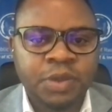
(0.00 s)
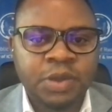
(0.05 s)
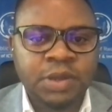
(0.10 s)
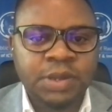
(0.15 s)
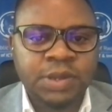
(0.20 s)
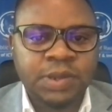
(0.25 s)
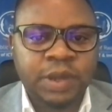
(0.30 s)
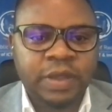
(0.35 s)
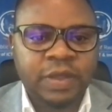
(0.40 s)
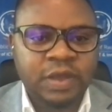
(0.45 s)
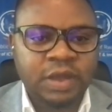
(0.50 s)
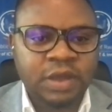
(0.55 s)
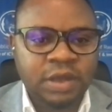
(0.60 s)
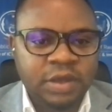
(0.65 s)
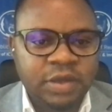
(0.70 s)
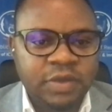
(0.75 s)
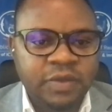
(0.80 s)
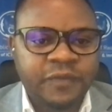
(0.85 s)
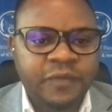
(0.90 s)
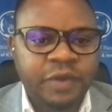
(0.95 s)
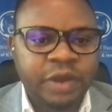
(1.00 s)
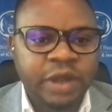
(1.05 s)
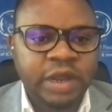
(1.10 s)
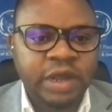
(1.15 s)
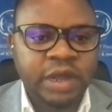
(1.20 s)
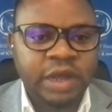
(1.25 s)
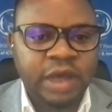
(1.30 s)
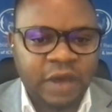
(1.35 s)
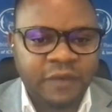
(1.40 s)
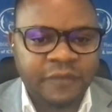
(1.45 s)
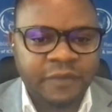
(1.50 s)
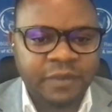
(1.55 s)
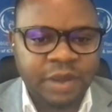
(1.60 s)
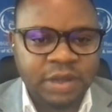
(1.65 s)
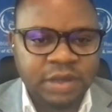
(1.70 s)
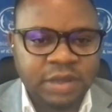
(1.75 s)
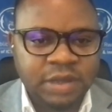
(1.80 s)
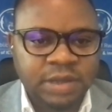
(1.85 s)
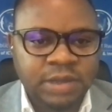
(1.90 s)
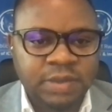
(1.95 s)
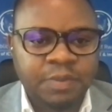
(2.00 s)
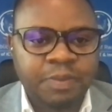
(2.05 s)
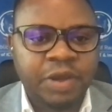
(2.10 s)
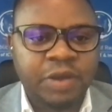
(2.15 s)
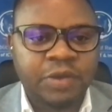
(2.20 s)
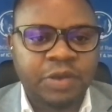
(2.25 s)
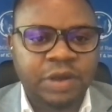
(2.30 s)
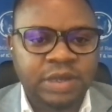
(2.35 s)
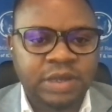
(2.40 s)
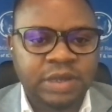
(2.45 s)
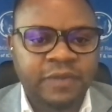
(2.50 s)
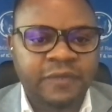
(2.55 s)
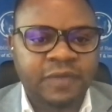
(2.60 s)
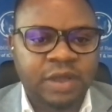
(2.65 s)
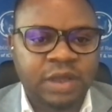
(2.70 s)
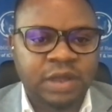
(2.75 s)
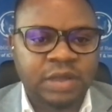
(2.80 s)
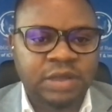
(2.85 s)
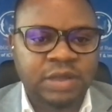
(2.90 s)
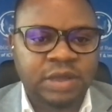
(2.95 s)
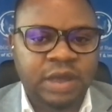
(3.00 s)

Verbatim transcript: So I think for any government, it's imperative that